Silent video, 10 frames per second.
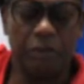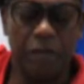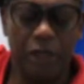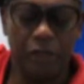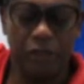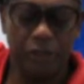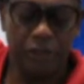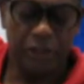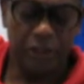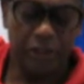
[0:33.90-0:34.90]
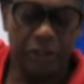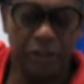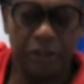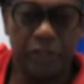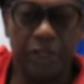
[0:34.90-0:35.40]
Amado,
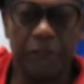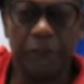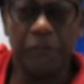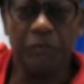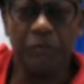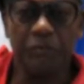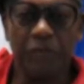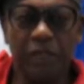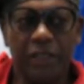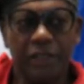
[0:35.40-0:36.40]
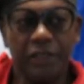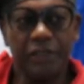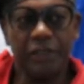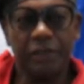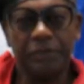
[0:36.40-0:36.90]
uh,
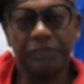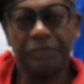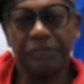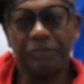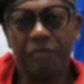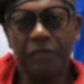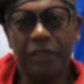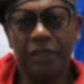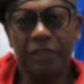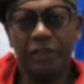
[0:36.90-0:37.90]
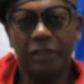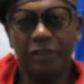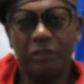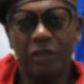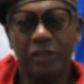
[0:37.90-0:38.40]
he's um, he's a
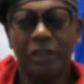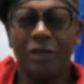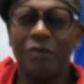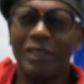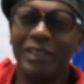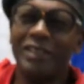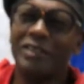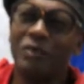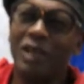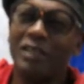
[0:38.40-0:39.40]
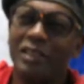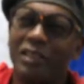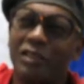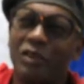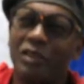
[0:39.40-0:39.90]
Swazi. I think he's Swazi
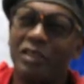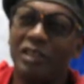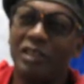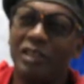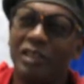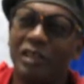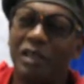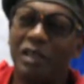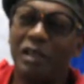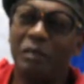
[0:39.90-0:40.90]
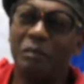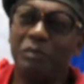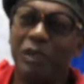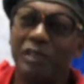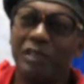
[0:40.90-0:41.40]
and Kosa, um,
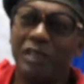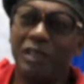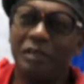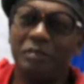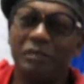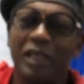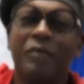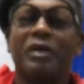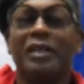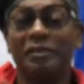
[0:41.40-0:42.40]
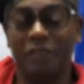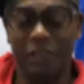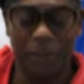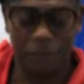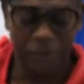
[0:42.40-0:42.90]
but um, anyway, he lives in
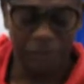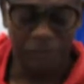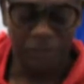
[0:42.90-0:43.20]
Cape Town,